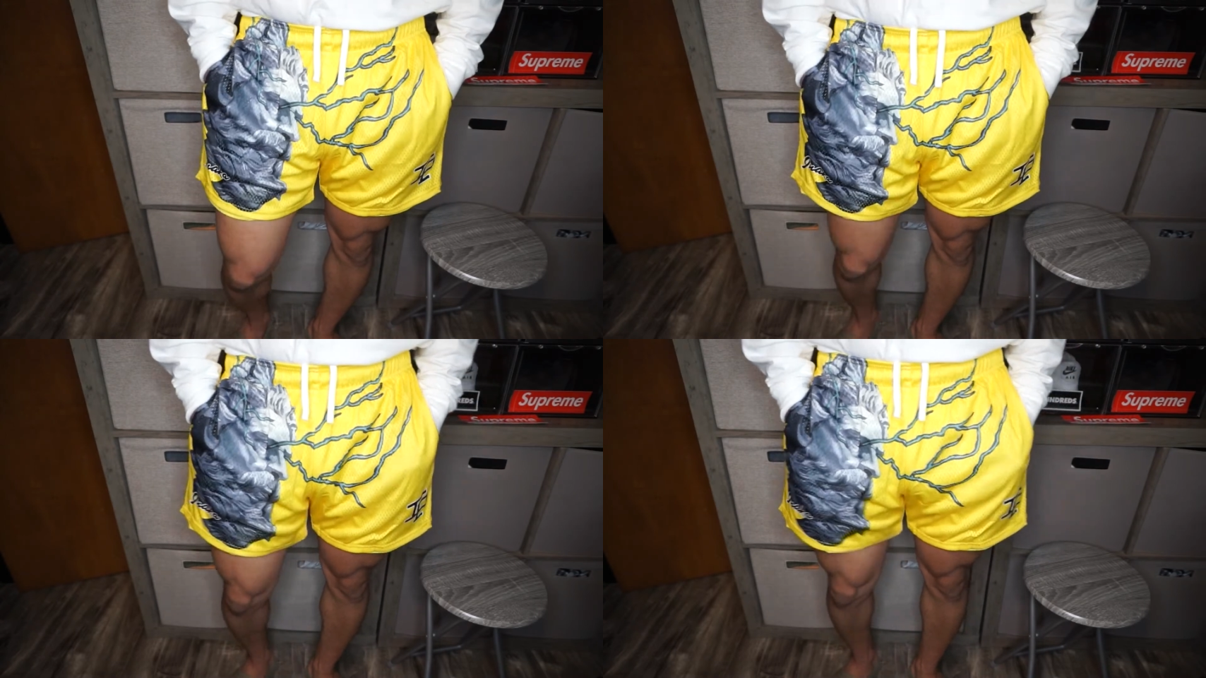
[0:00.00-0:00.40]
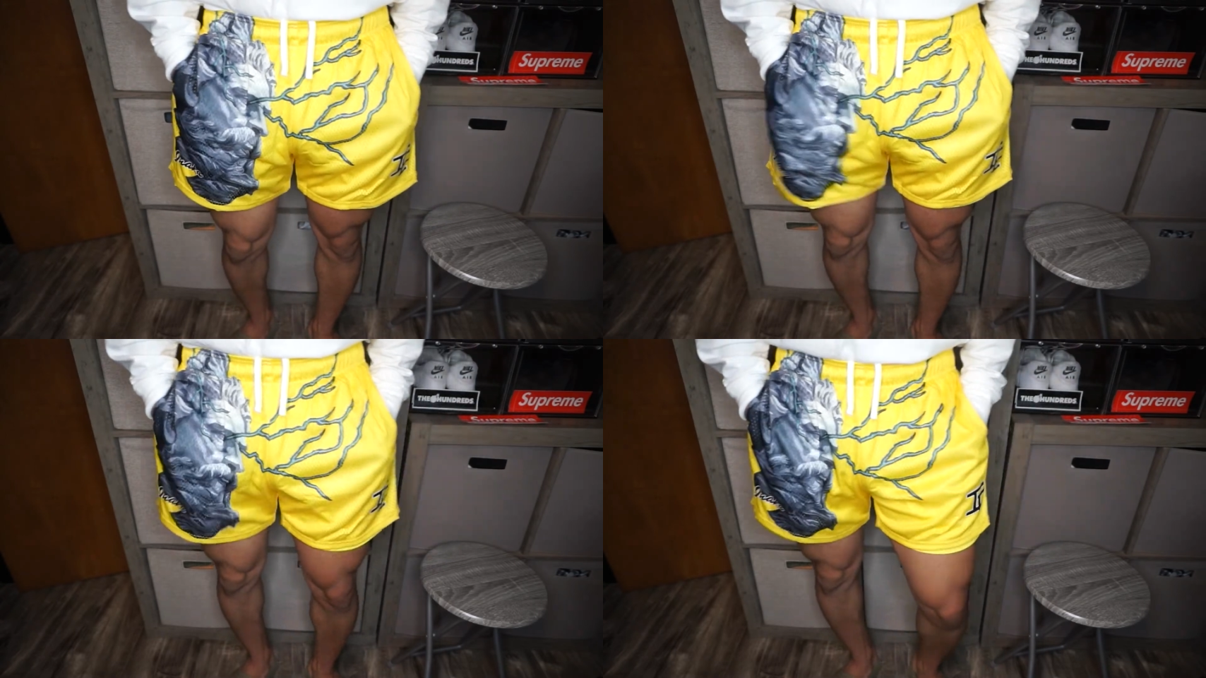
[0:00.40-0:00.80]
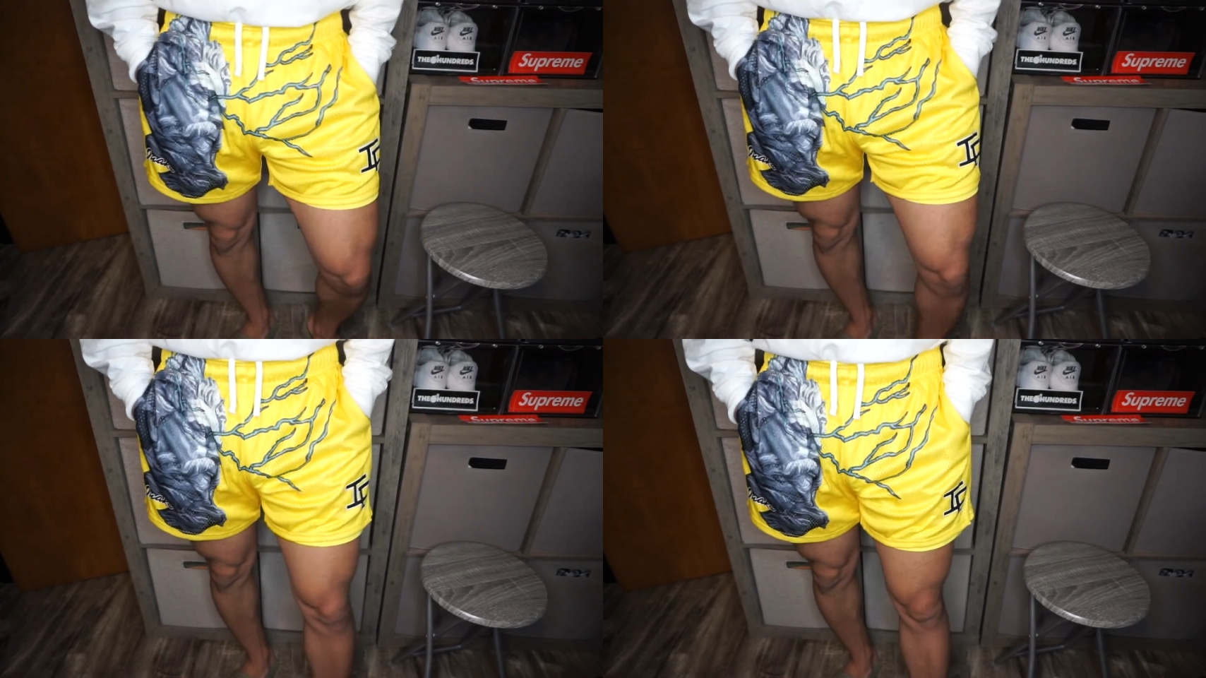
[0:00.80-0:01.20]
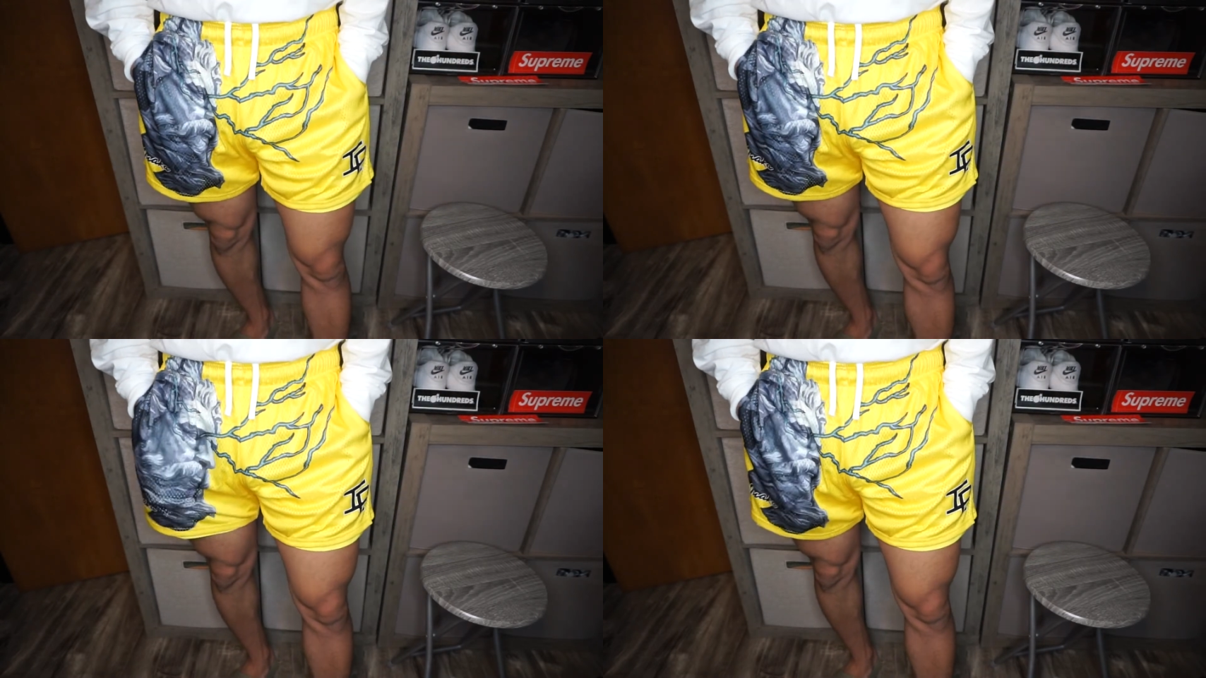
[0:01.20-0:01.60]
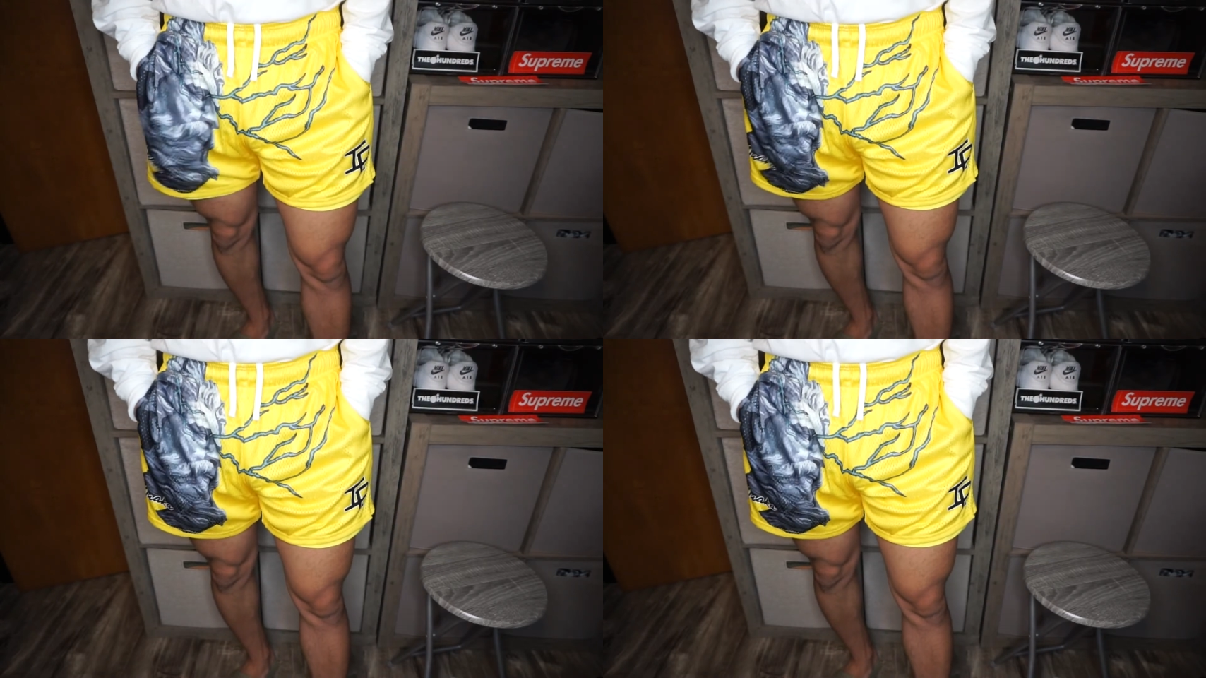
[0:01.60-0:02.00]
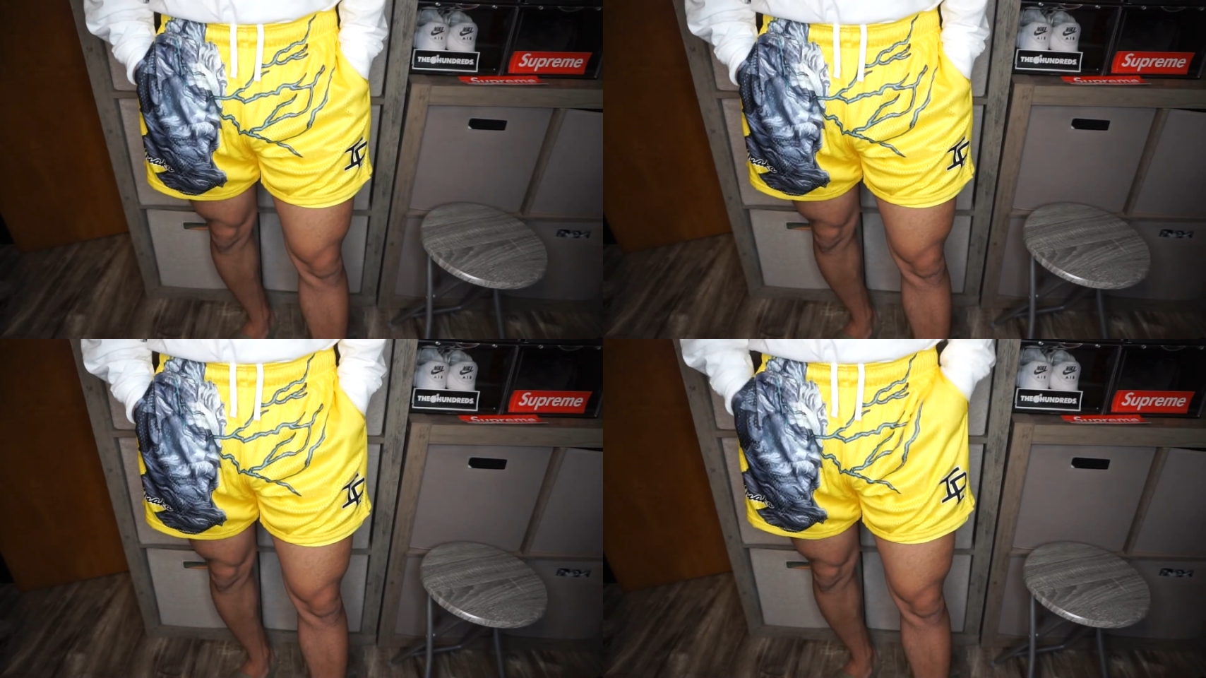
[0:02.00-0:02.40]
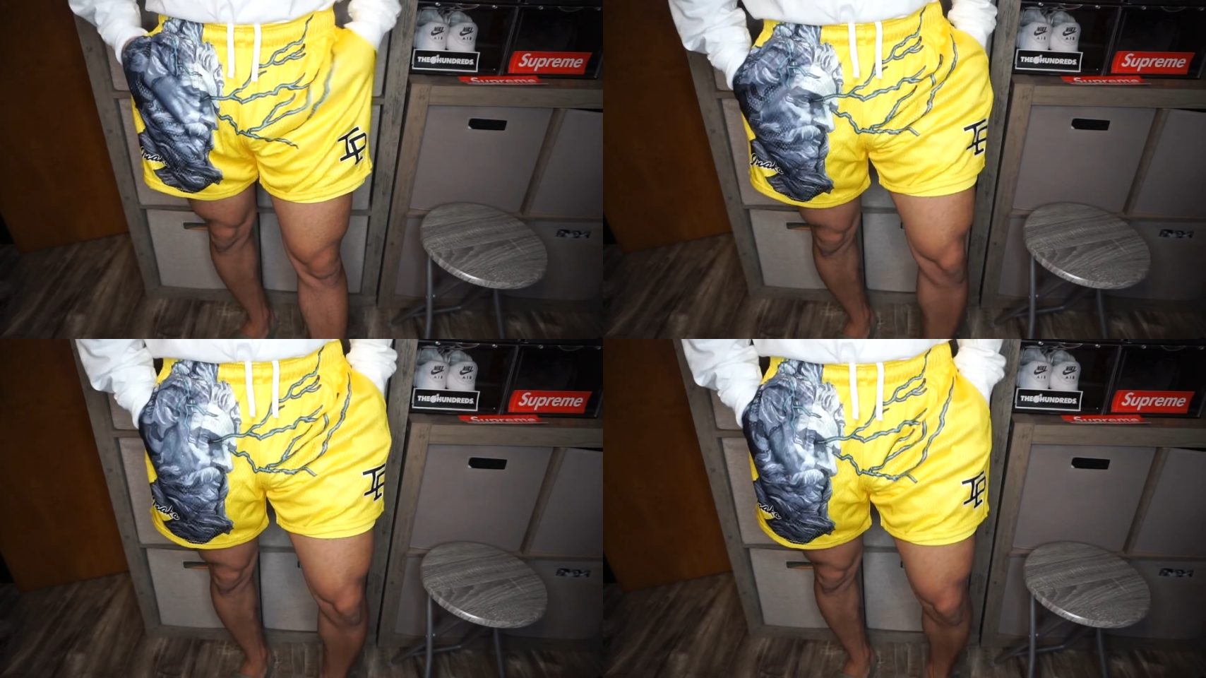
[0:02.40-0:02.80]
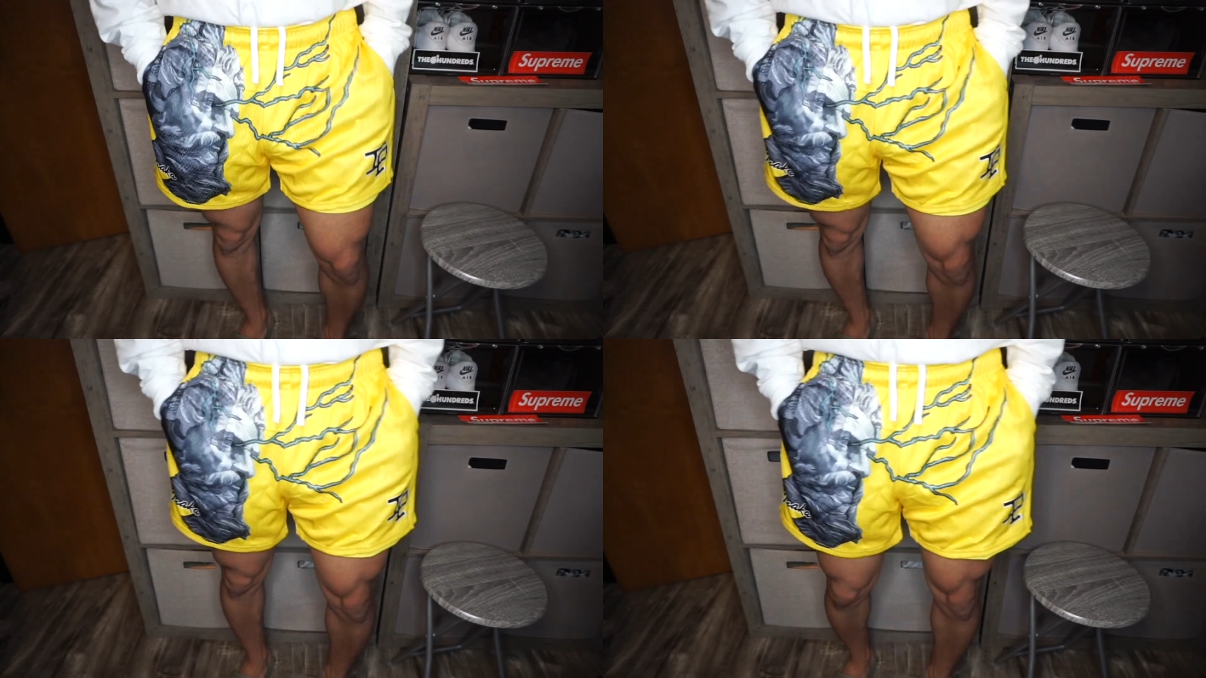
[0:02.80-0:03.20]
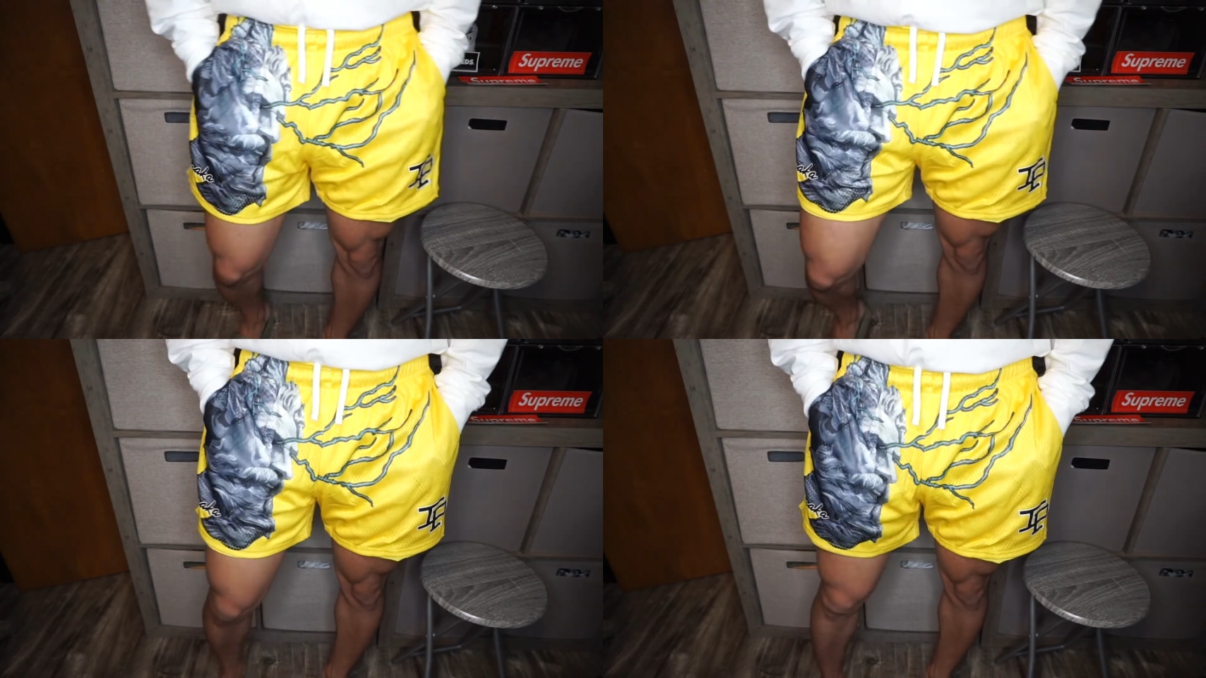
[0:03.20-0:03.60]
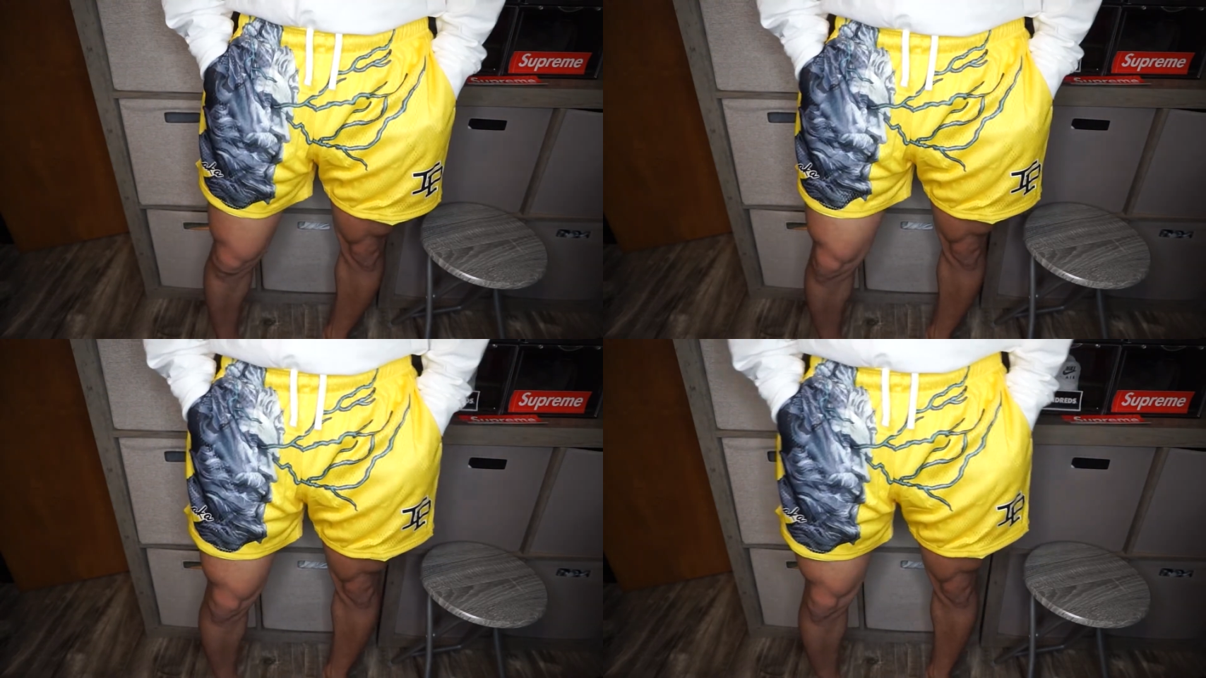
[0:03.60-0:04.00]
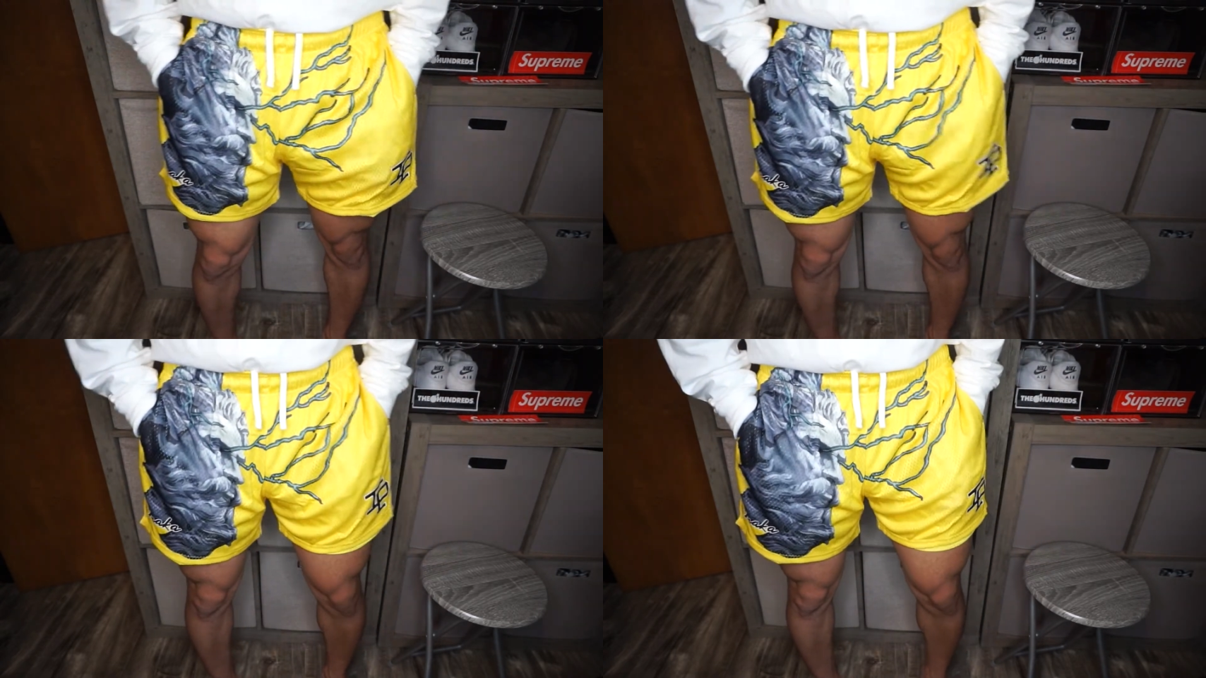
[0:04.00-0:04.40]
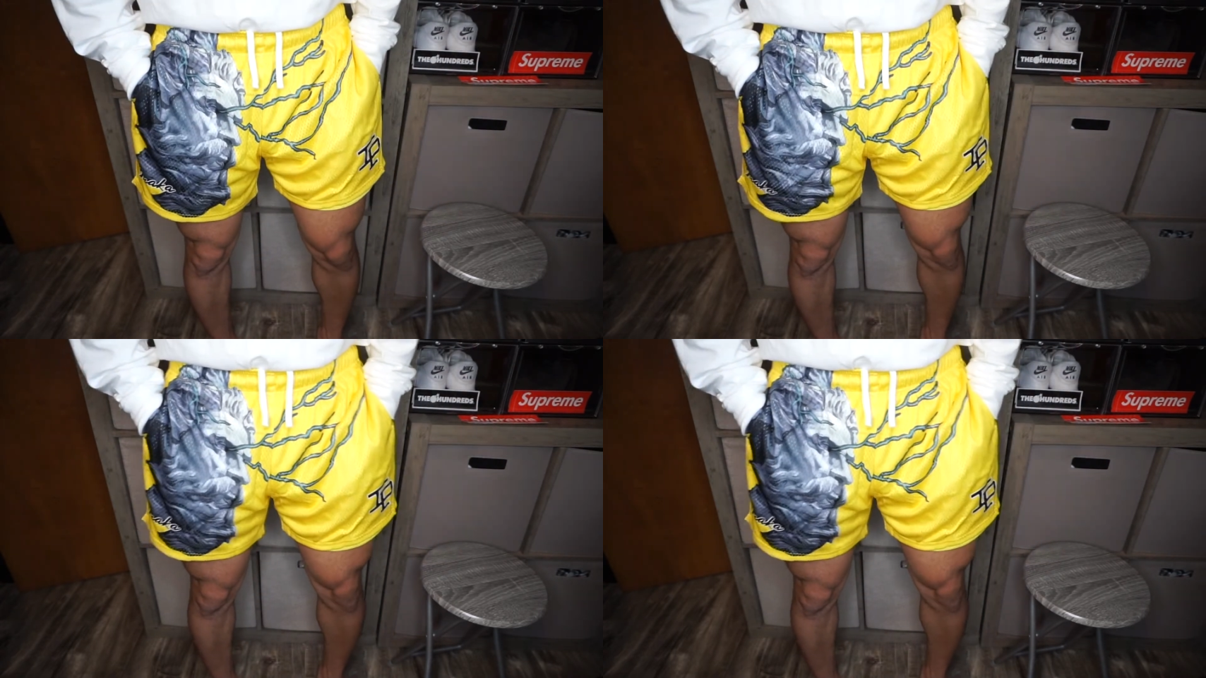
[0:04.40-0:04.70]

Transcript: No face is visible, so there are no lips to read.